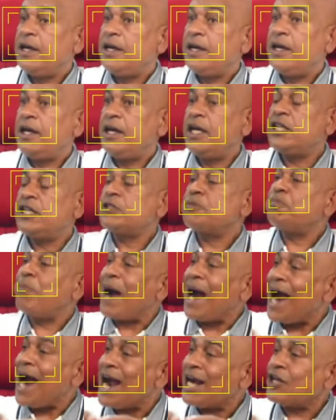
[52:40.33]
is
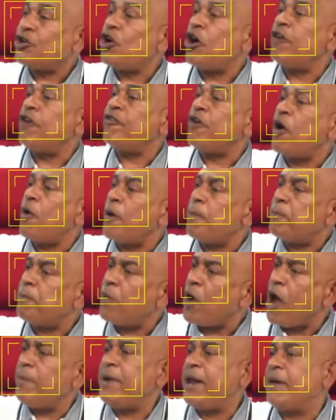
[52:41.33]
part of our
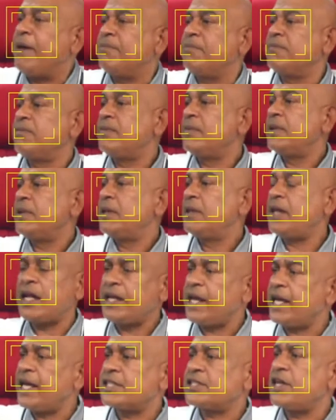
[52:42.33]
problem,
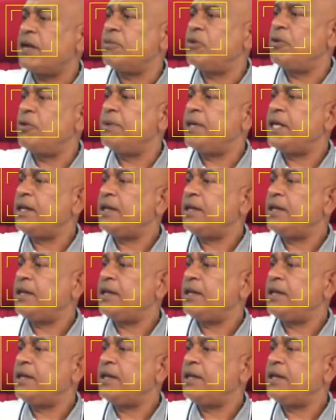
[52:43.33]
not ExxonMobil.